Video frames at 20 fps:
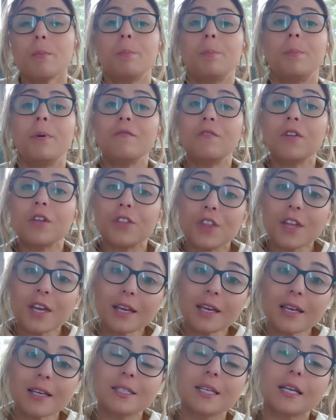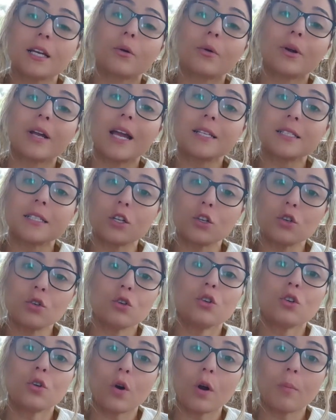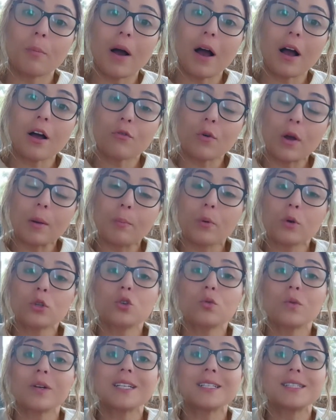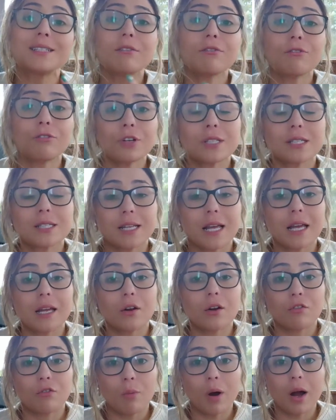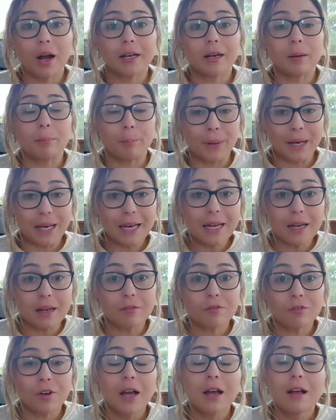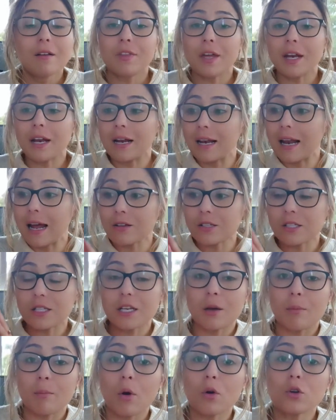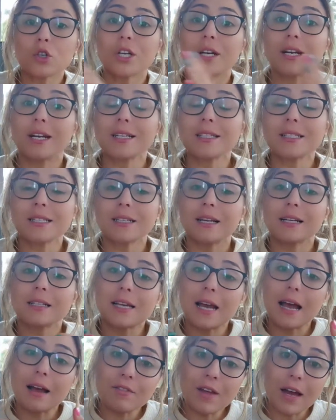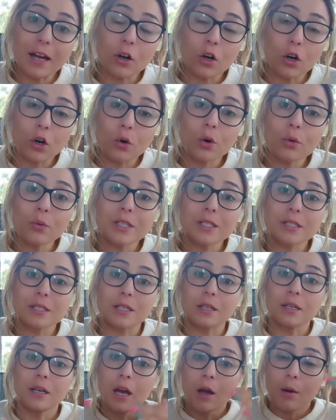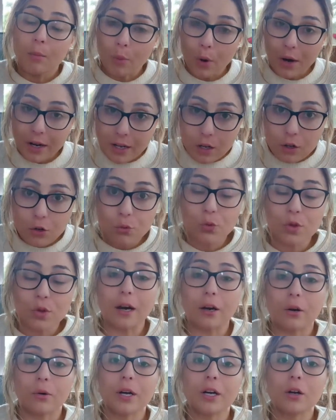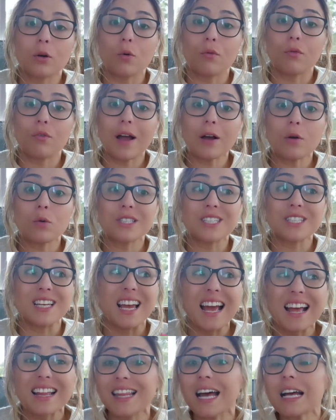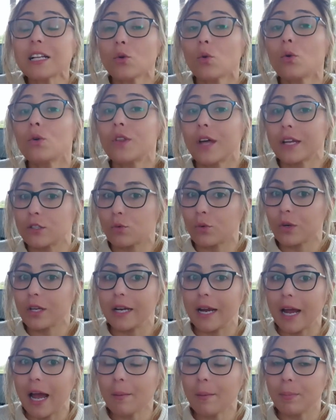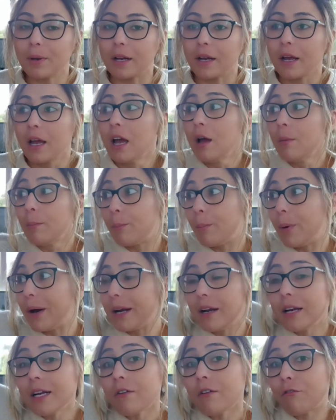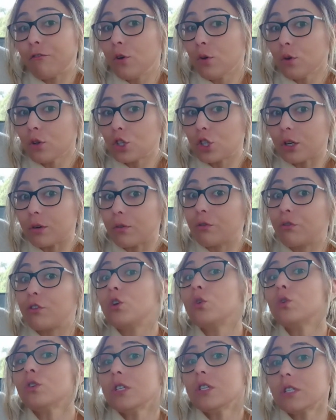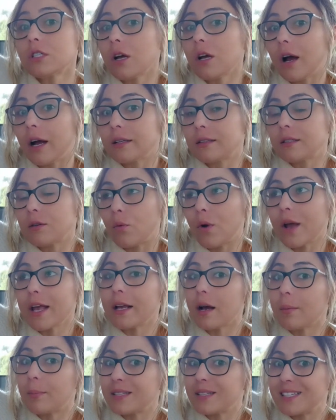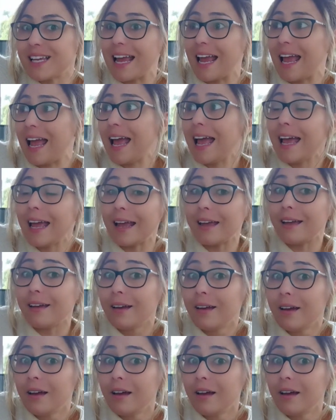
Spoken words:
But the thing is, it creates a new neural pathway and puts you in a different state of mind and belief that allows the emotion and intellect to have that congruency, breaking through that critical faculty. That's all that's really happening. But in the future, if you decide to wake up and say, hey,